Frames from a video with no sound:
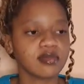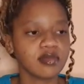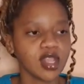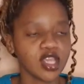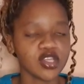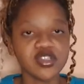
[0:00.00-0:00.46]

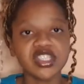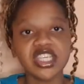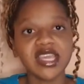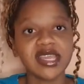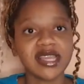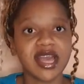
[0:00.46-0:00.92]
you
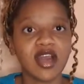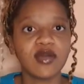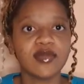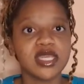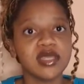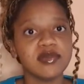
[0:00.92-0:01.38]
check how
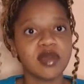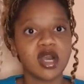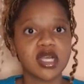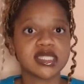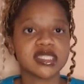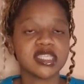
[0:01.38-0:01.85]
many
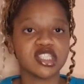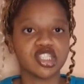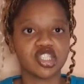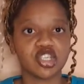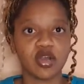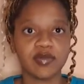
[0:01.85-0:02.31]
marks each
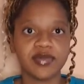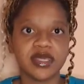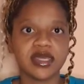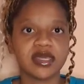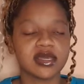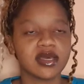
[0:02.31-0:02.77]
topic